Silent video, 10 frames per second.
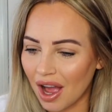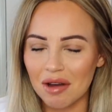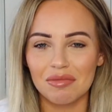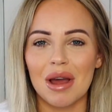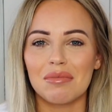
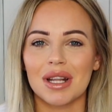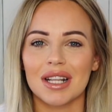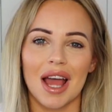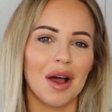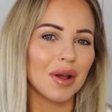I'm
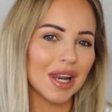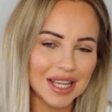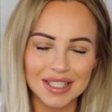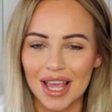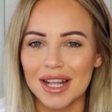rambling now.
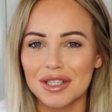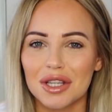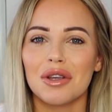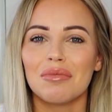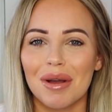Let's get
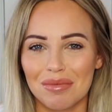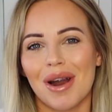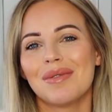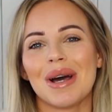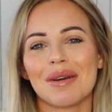into my
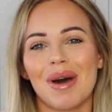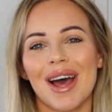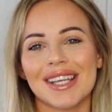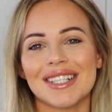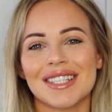Primark
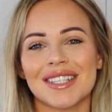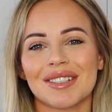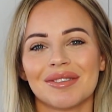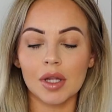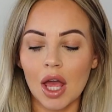buys.
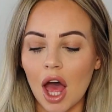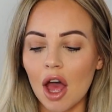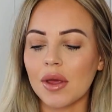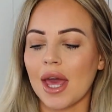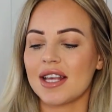
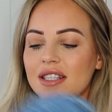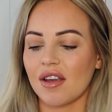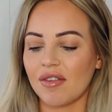Okay, so